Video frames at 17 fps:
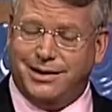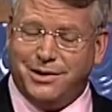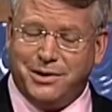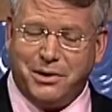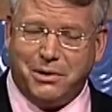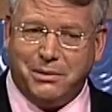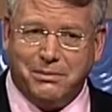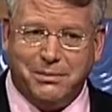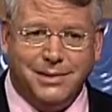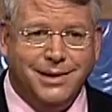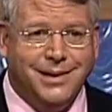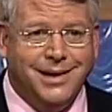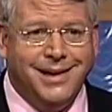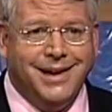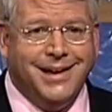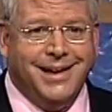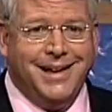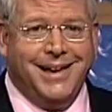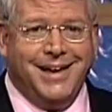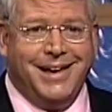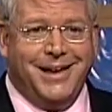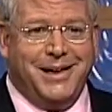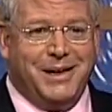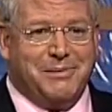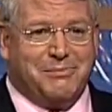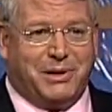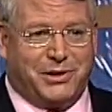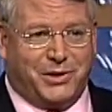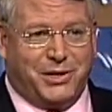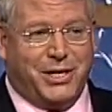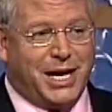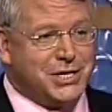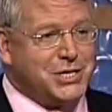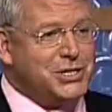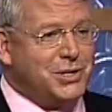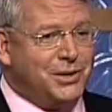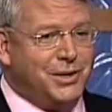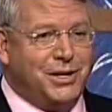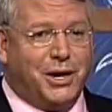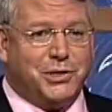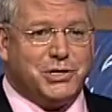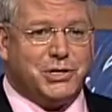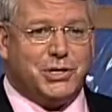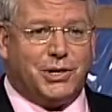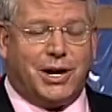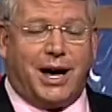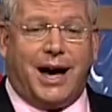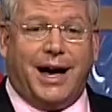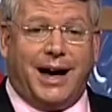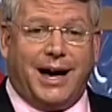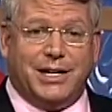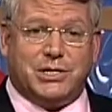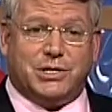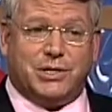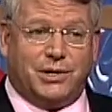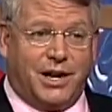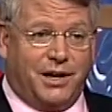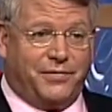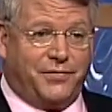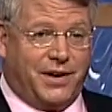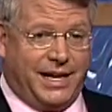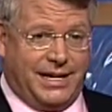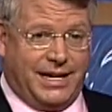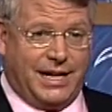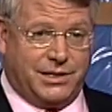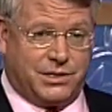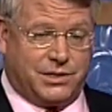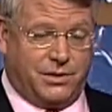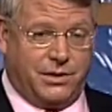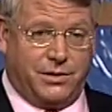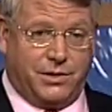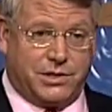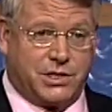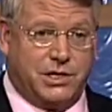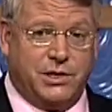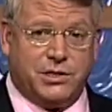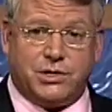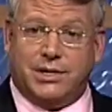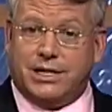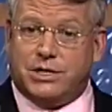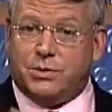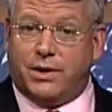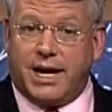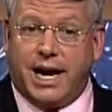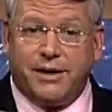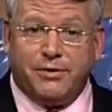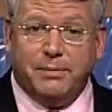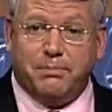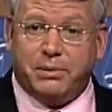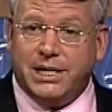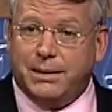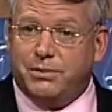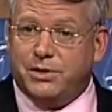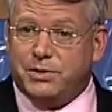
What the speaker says: at home. But they're yes, sir, no, sir, aye, aye, sir, I'll find out, sir, no excuse, sir. That's what every plebe